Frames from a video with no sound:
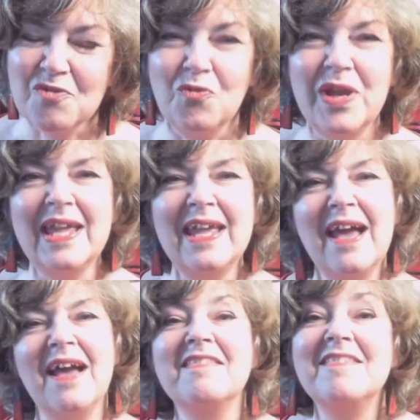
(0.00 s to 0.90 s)
We
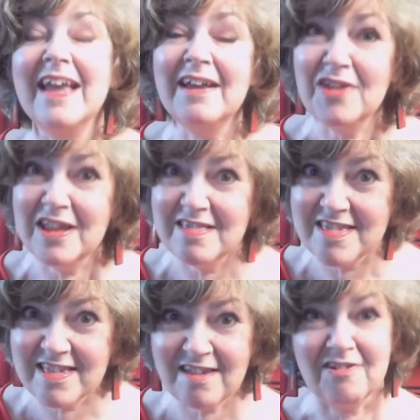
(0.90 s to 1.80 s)
down in
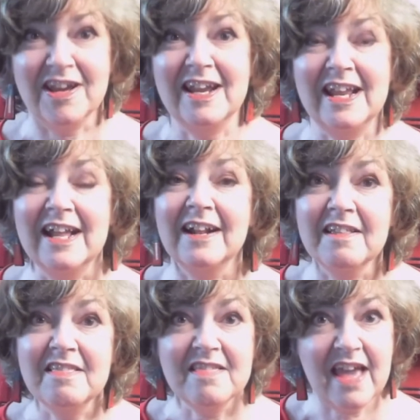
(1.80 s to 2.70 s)
Surrey in
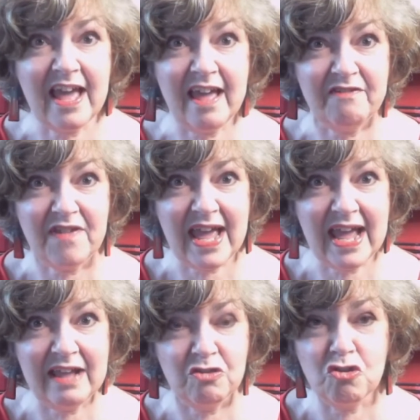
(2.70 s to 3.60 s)
England have
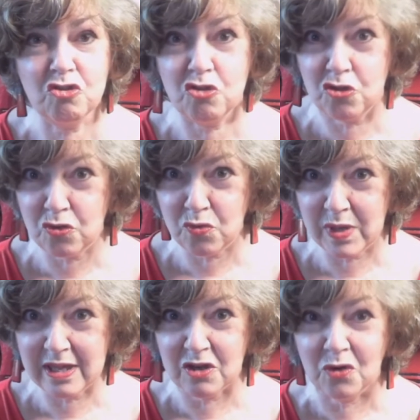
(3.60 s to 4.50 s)
had 2
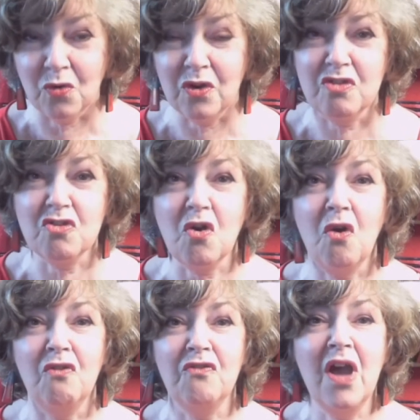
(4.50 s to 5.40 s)
weeks in August
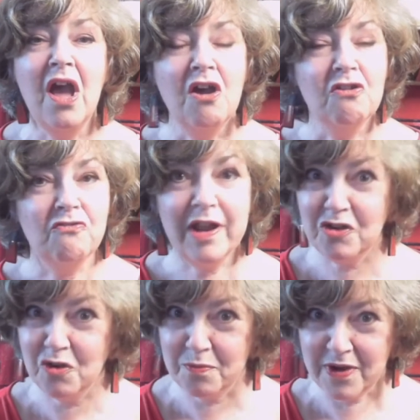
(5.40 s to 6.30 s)
of
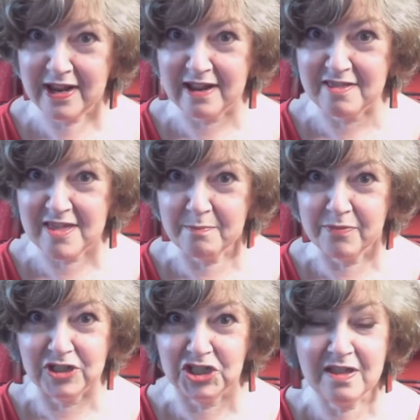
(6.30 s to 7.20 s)
record-breaking
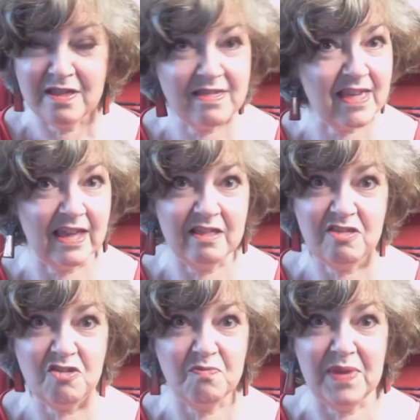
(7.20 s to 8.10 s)
temperatures.
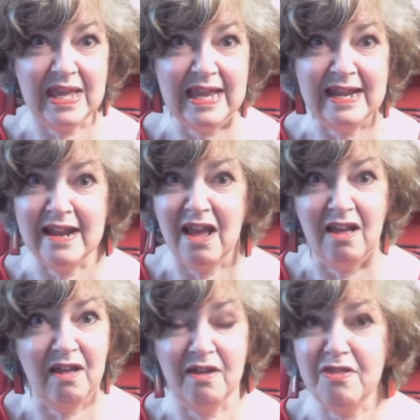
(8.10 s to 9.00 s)
It's been
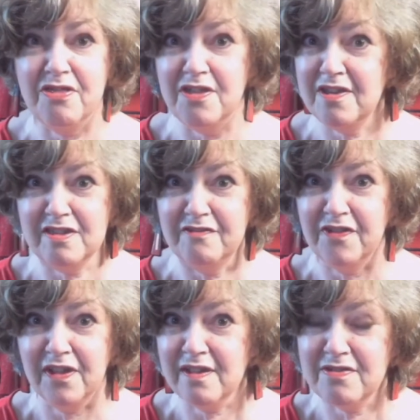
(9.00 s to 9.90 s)

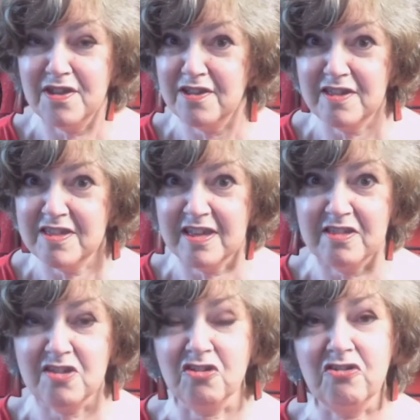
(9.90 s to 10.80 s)
35, 36
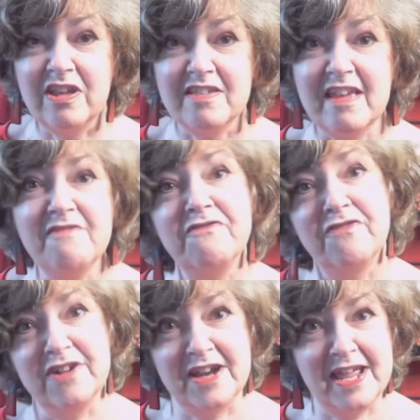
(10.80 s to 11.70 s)
degrees
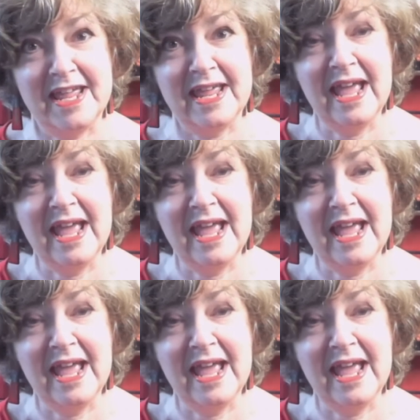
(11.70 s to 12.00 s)
every day.